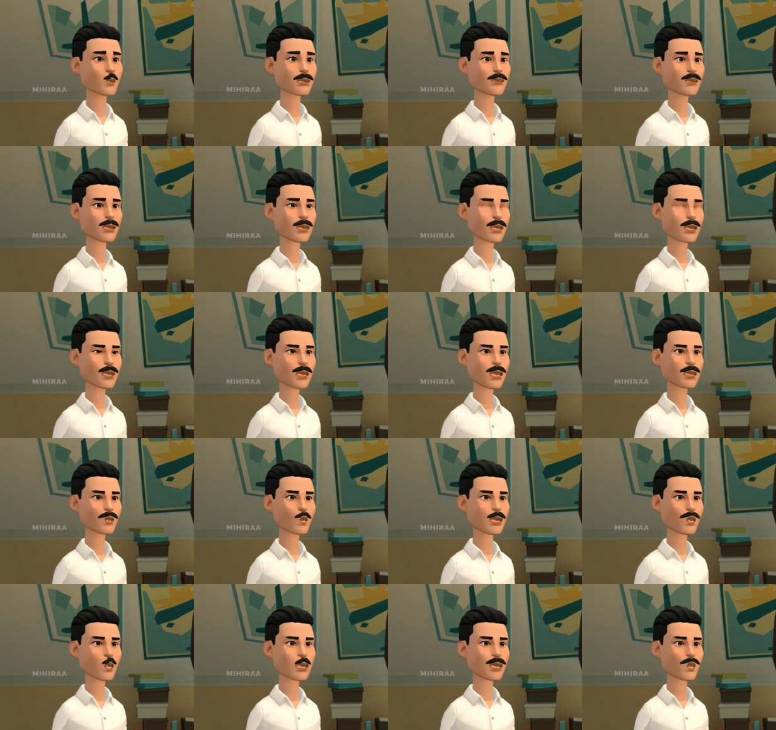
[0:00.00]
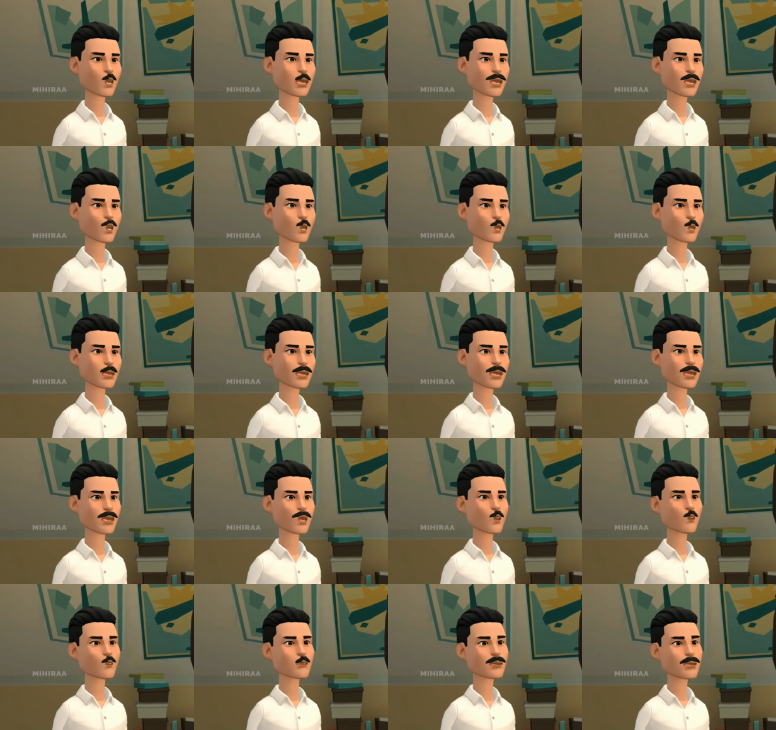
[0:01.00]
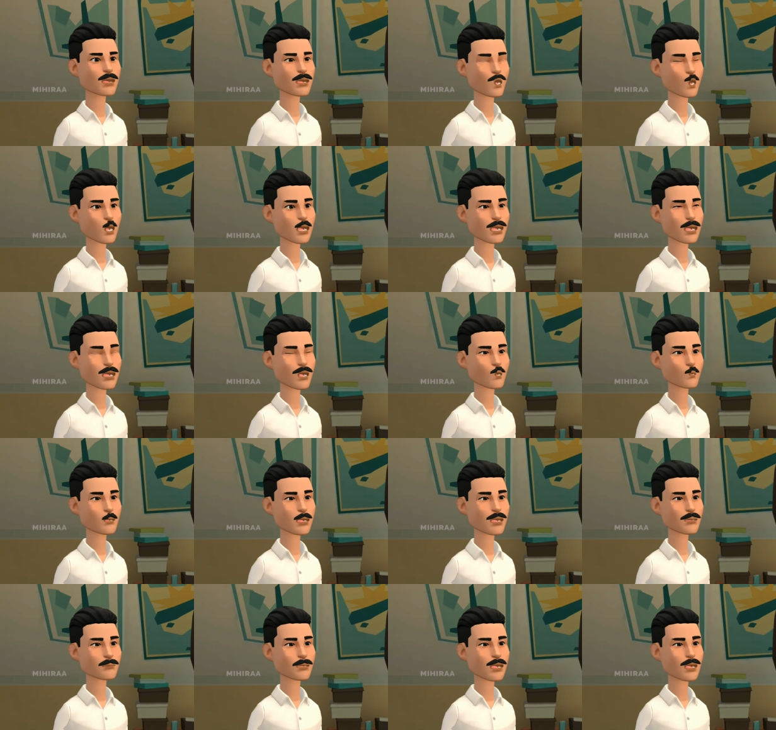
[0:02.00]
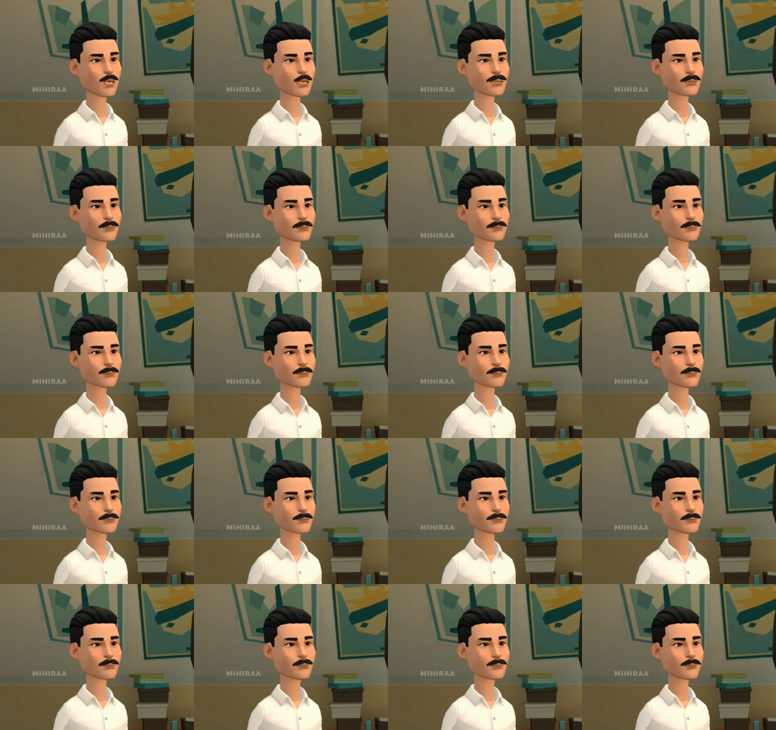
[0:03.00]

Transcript: have things that we wish we could change or find a way to make better.